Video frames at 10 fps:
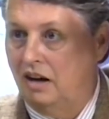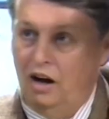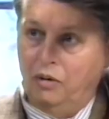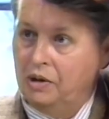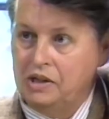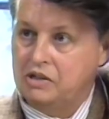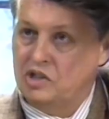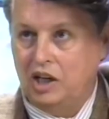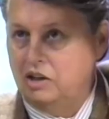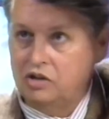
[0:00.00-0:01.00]
always
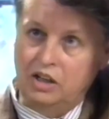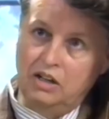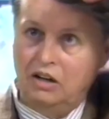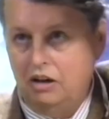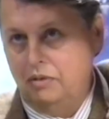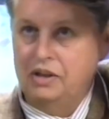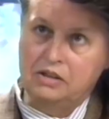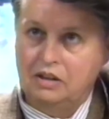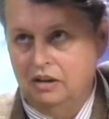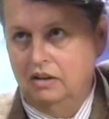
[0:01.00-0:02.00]
changing,
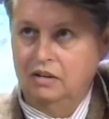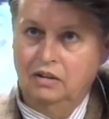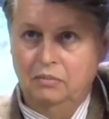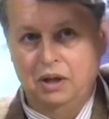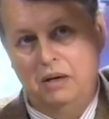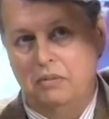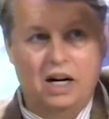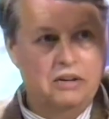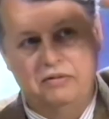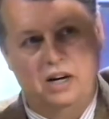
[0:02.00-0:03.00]
always being
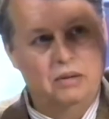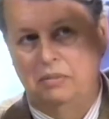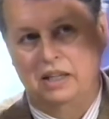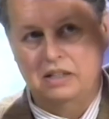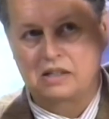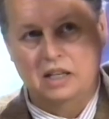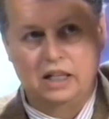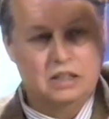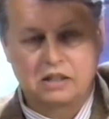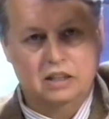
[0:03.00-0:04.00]
modified by the
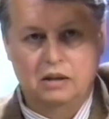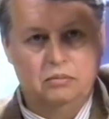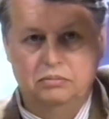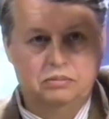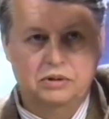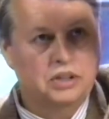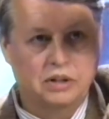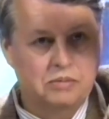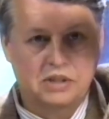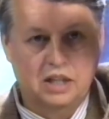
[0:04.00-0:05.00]
slightest little
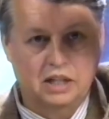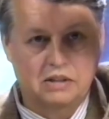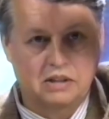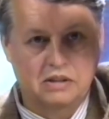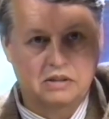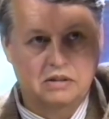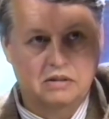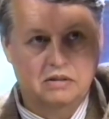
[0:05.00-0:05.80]
circumstances.